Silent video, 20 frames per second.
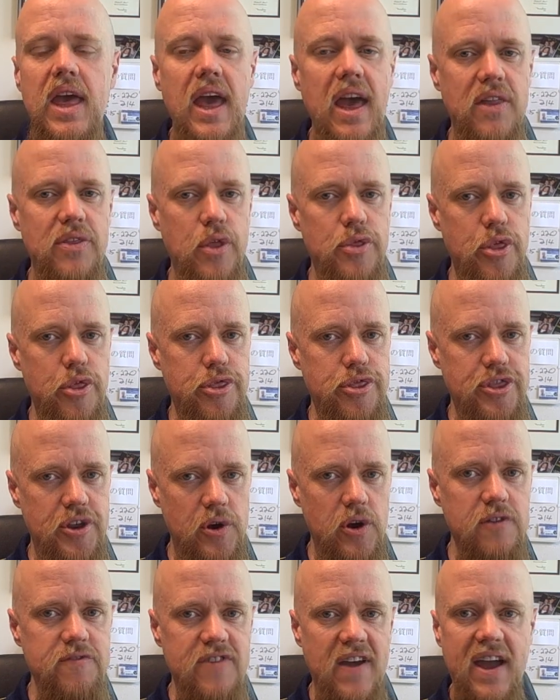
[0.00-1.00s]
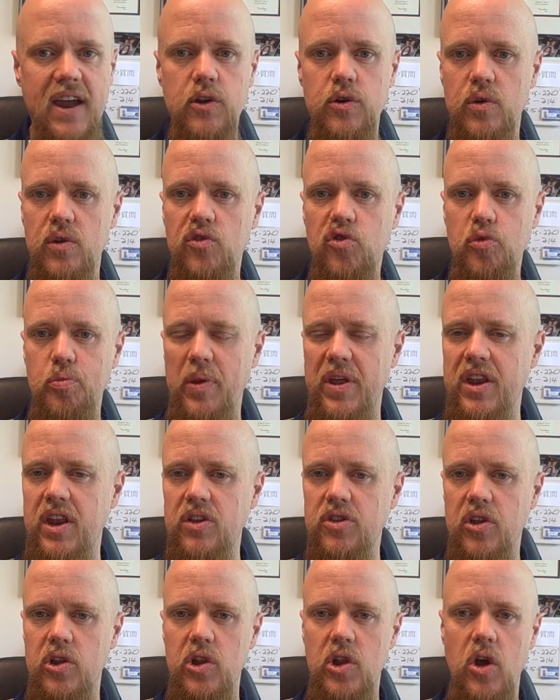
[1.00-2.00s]
And that the third factor
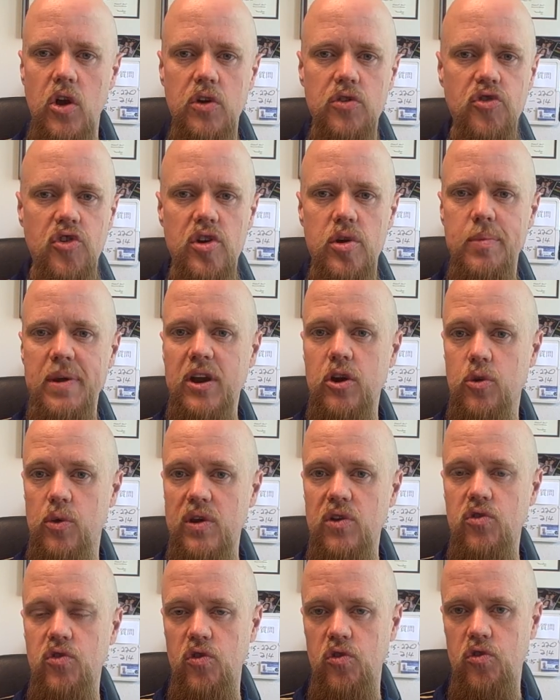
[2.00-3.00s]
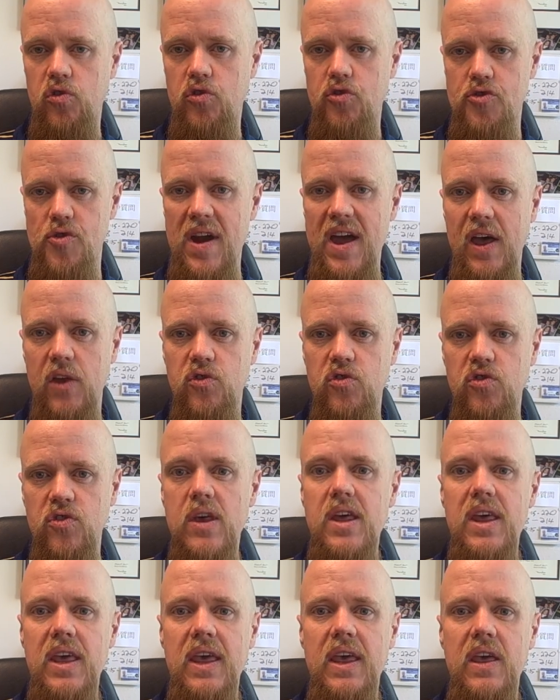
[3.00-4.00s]
explaining the long-term increase in stress
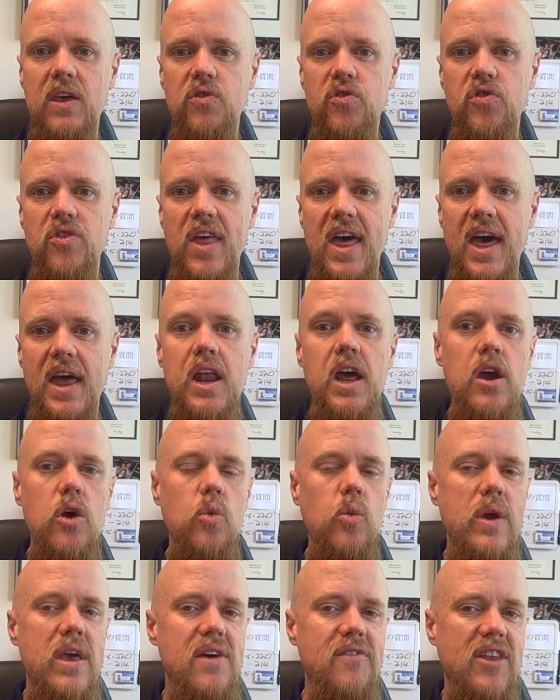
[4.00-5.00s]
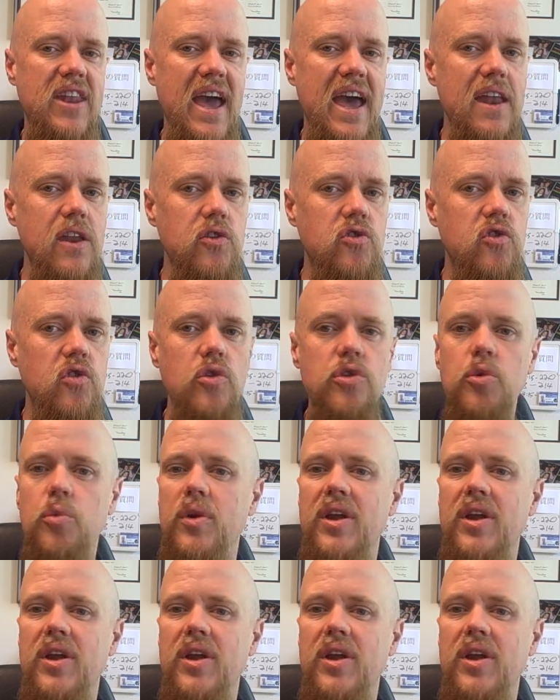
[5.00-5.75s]
is that we have an attitude that